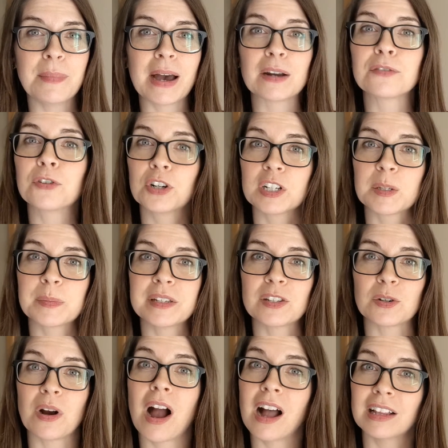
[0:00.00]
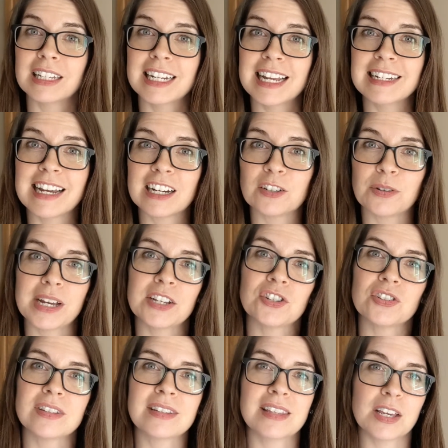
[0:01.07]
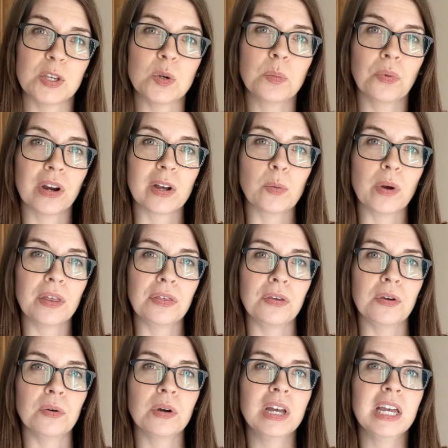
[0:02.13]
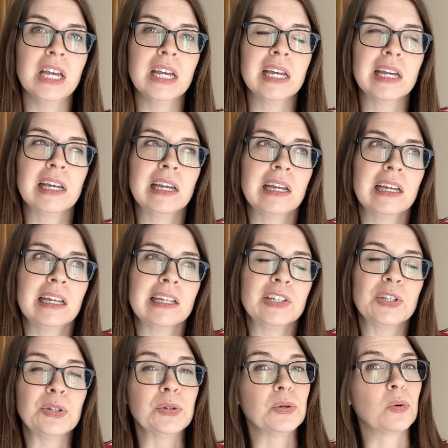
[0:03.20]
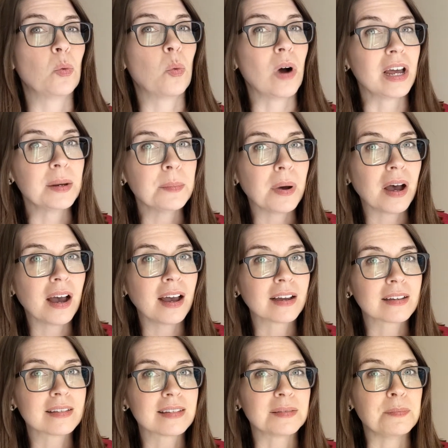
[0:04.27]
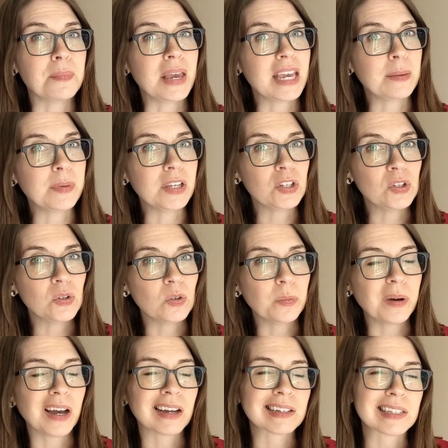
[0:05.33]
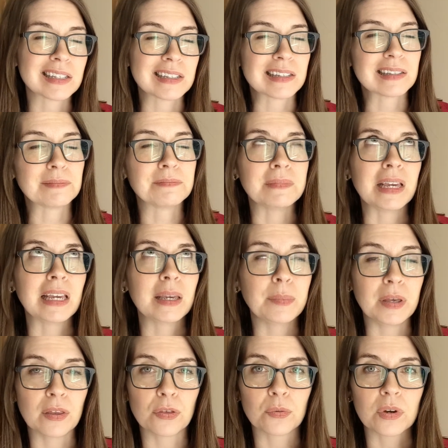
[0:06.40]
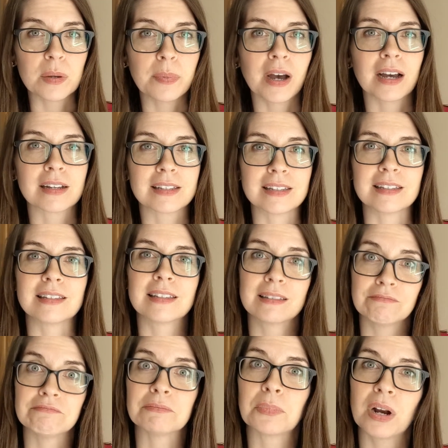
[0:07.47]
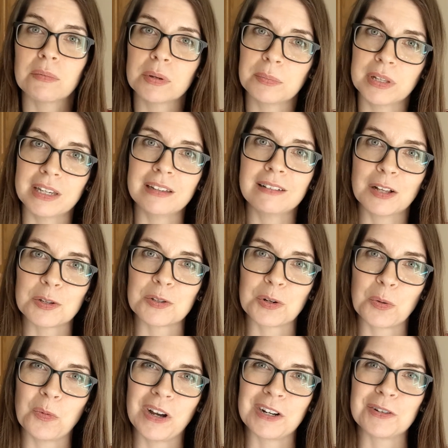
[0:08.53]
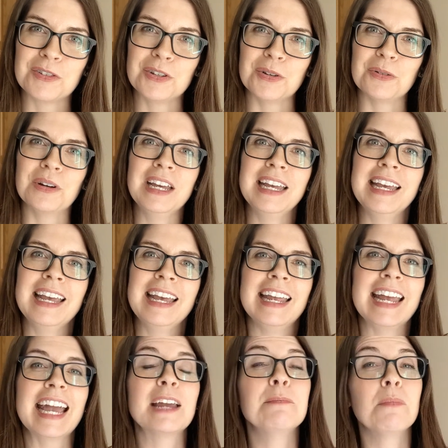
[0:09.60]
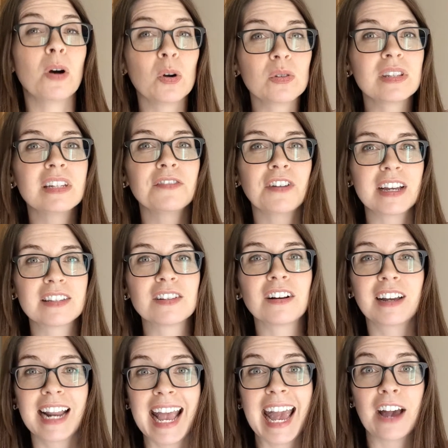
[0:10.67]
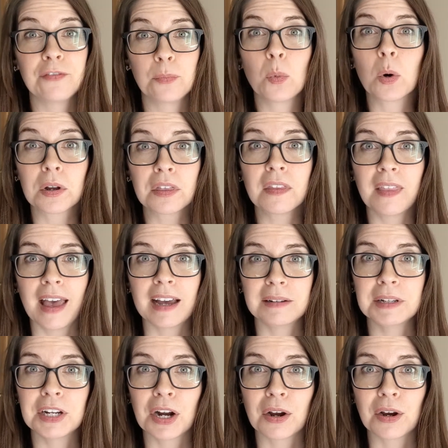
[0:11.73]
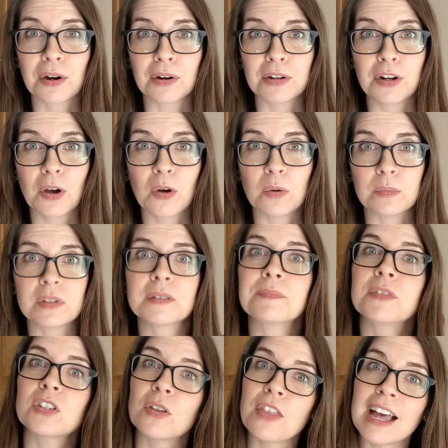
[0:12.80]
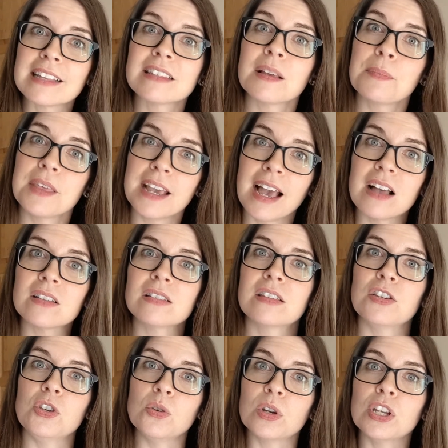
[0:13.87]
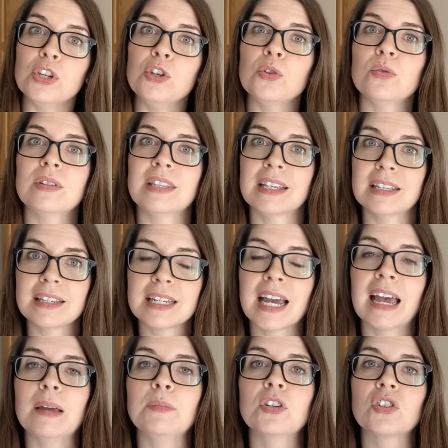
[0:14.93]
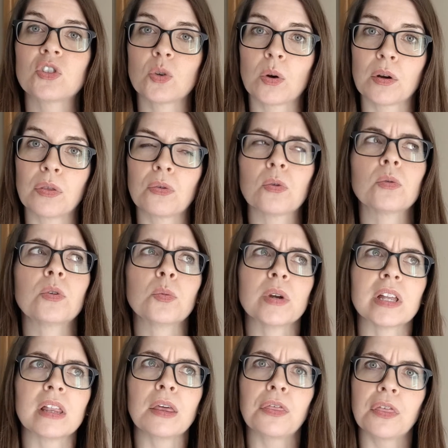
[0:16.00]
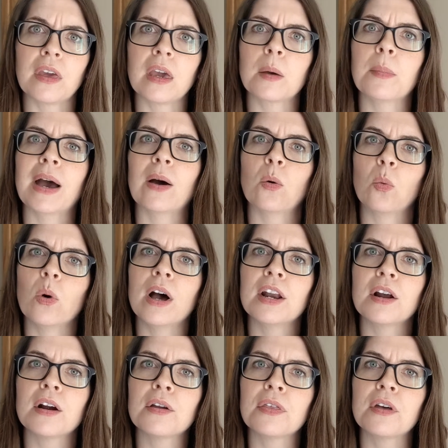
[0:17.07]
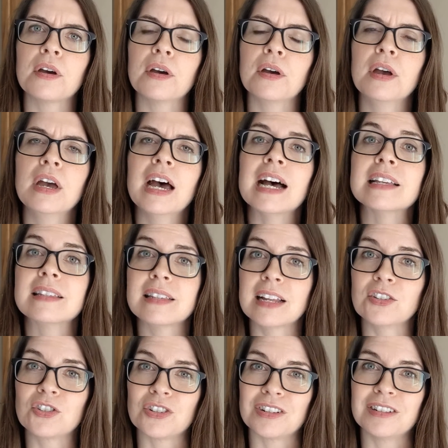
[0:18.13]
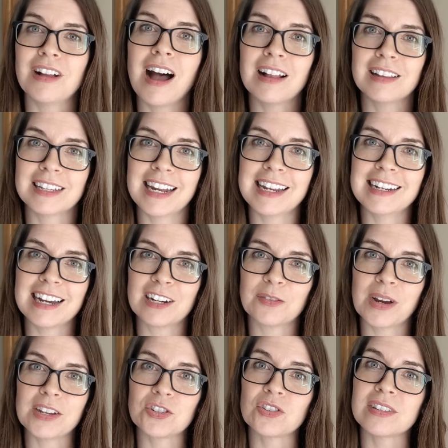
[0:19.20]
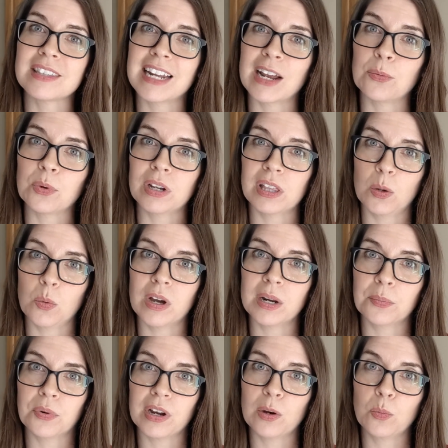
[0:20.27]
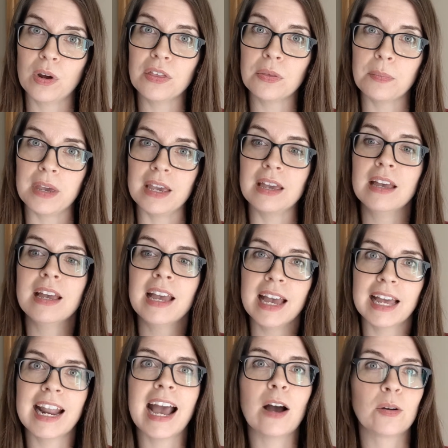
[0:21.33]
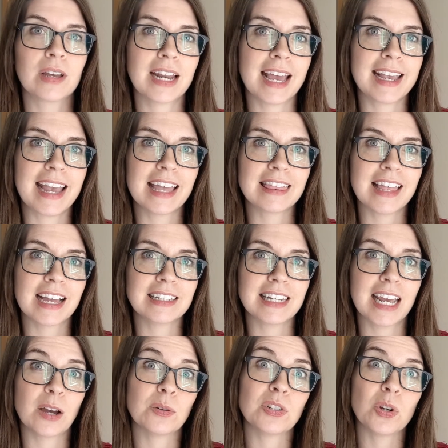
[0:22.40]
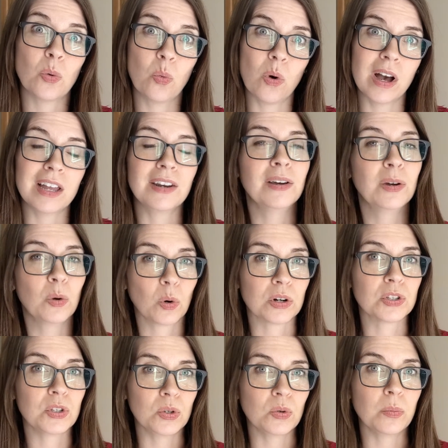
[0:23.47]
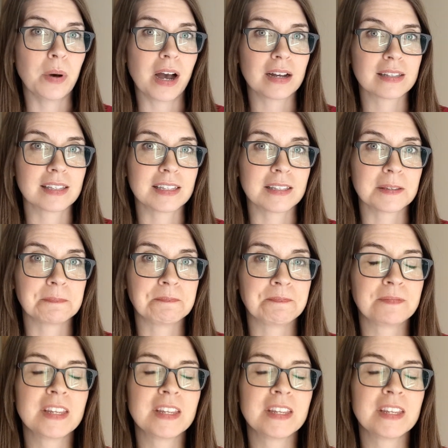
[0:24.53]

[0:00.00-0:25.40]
amount of Christmas or holiday decorations that you bring with you to 1 box, maybe 2 boxes, maybe 3 boxes, probably closer to 1 or 2. And most of us are going to have more than that in our current homes. So that's something else that you can use this time to sort through and really think about what are the essential holiday decorations that I really want to bring with me, and how can I get that down to 1 or 2 boxes.